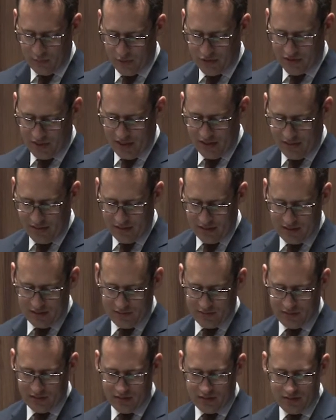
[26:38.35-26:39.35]
and which I think
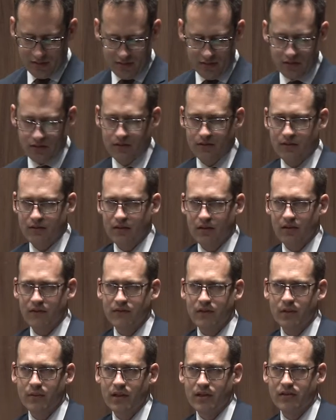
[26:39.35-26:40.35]
is the good news
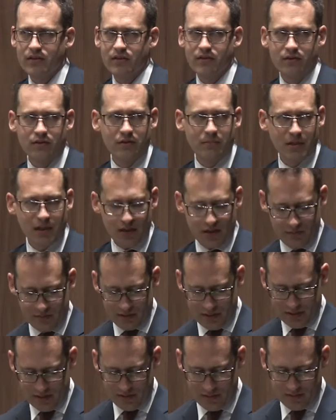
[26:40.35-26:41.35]
of U S Japan
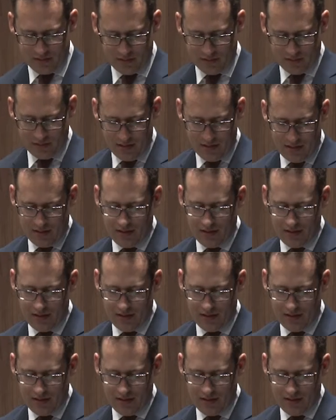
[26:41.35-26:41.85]
relations.